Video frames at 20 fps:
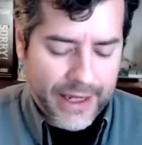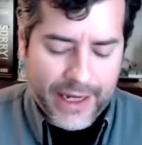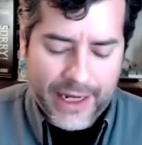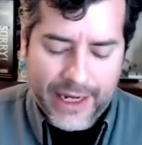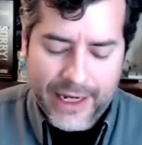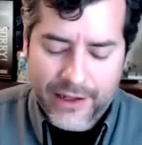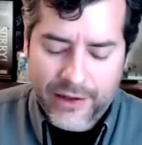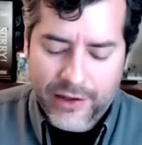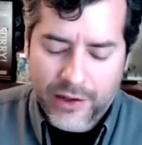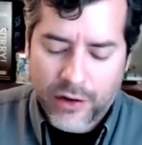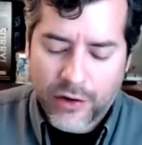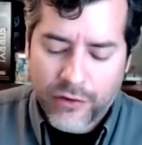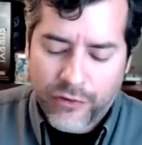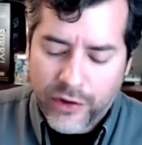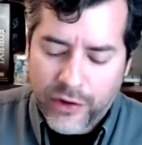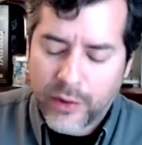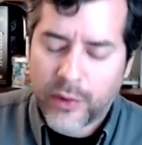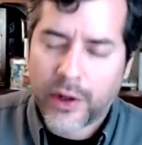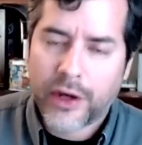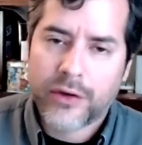And there are a
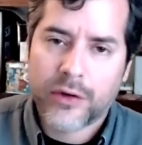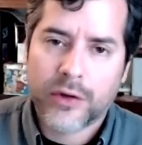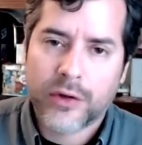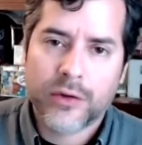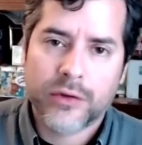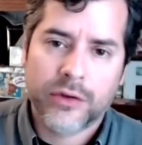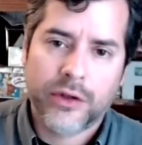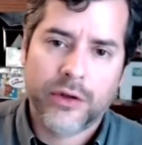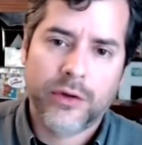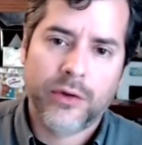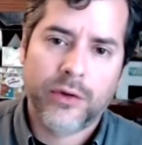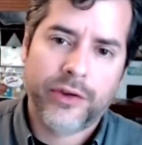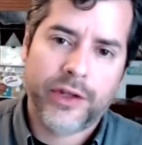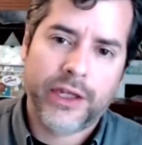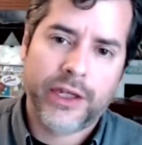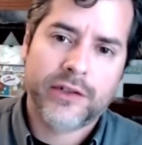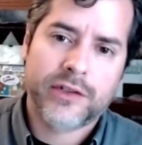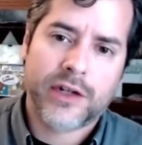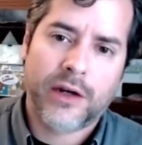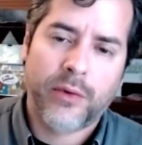few other little
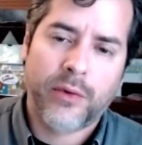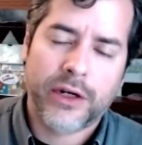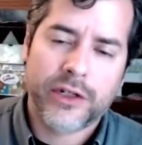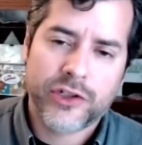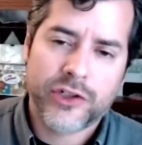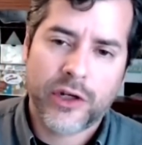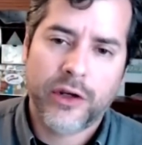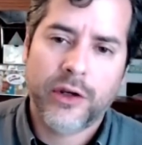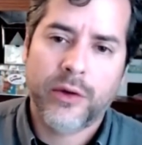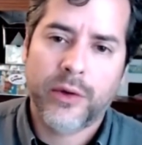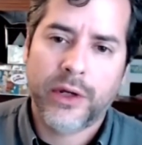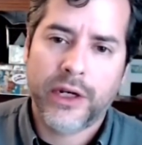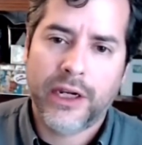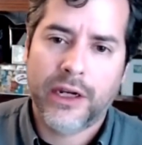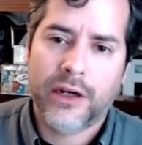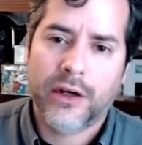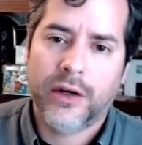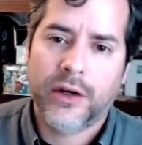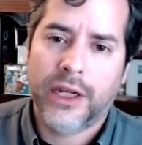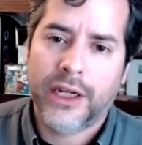things that I want to show you in
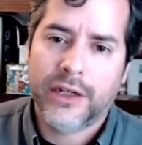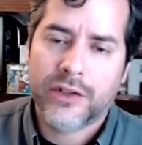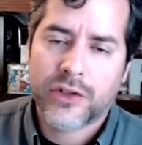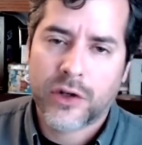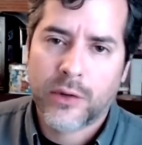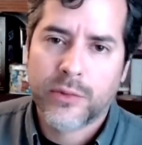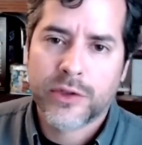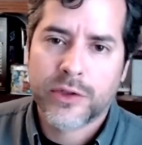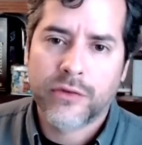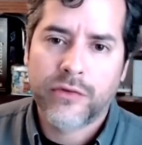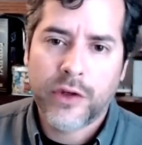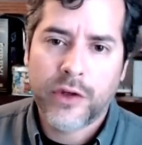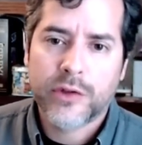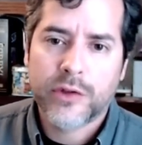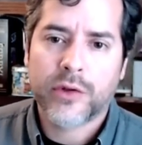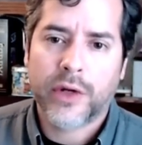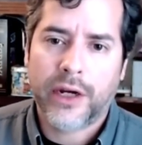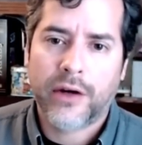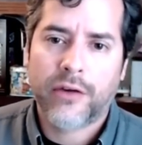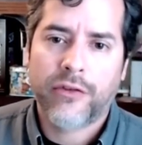here in terms of
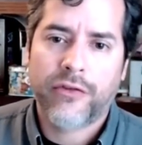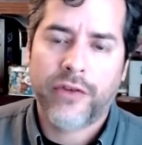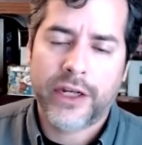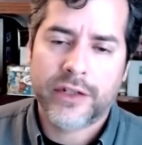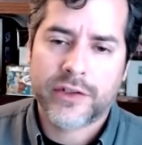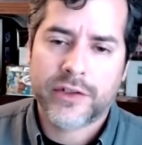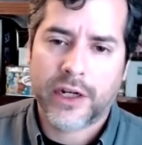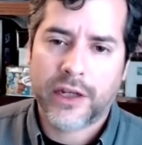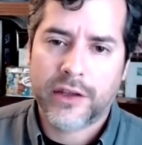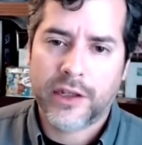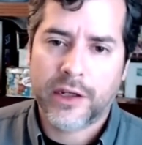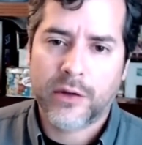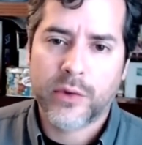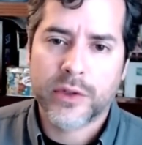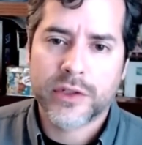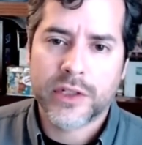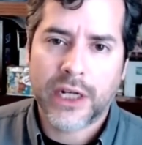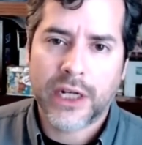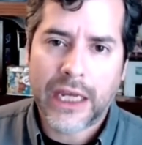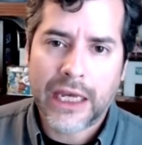user interface that I think
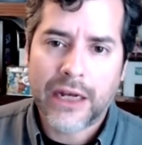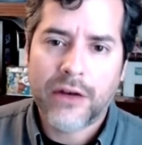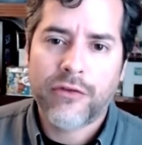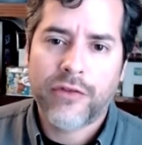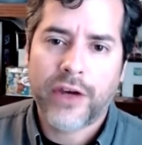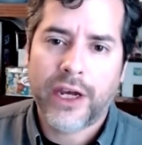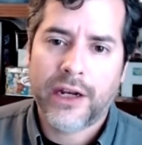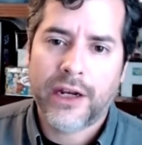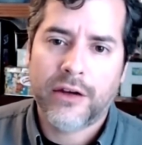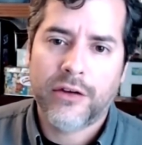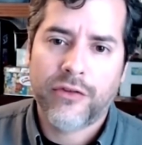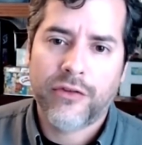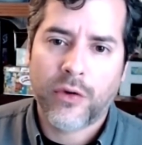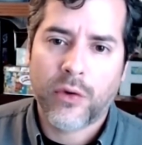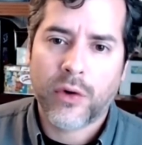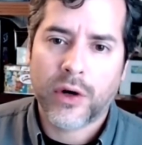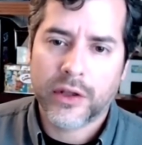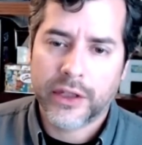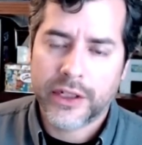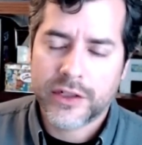was an innovative
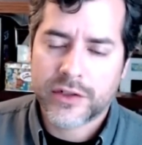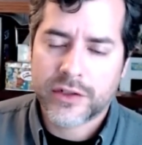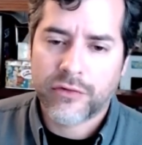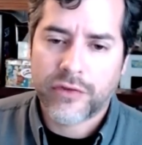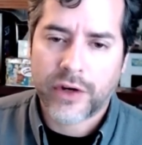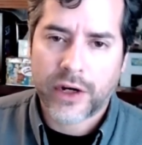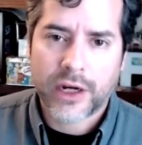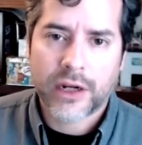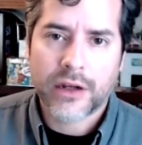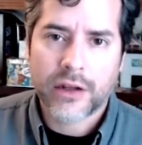or at least a very